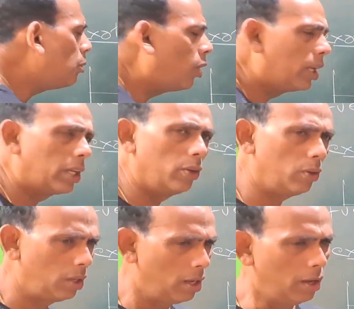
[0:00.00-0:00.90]

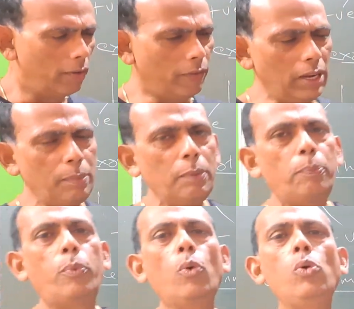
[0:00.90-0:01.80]
molecule will be
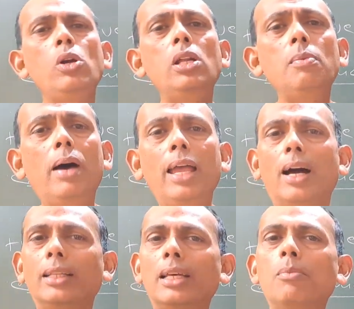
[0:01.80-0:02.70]
pulled by
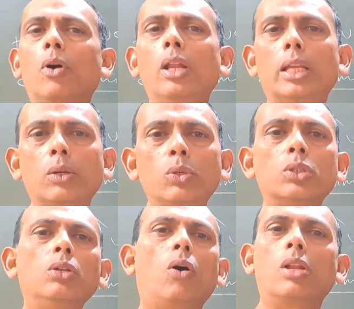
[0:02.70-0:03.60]
other
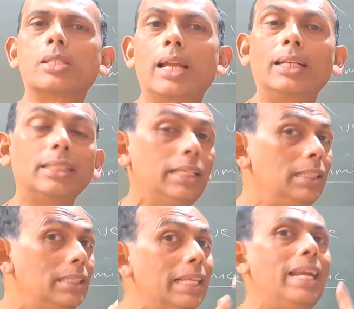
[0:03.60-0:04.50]
molecules on all sides
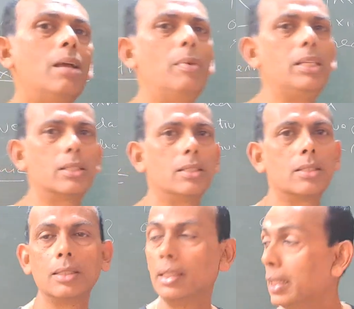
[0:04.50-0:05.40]
in 3
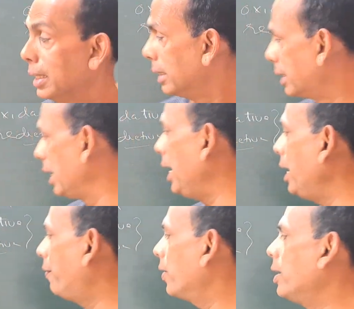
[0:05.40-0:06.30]
dimensions.
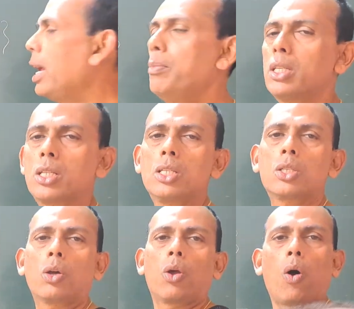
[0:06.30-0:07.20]
three different
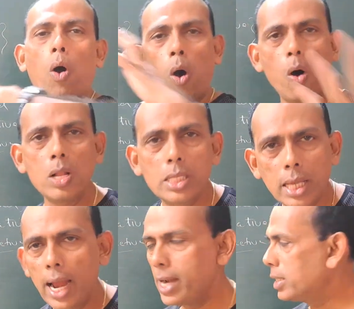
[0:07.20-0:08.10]
dimensions on all
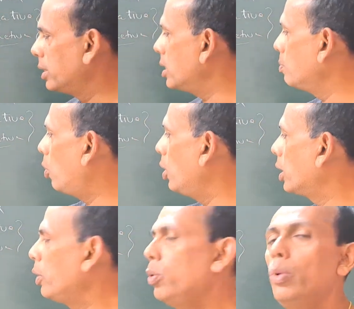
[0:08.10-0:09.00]
sides, this
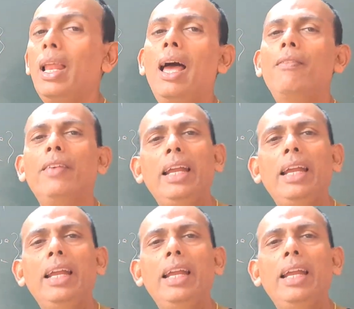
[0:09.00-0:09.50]
molecule will have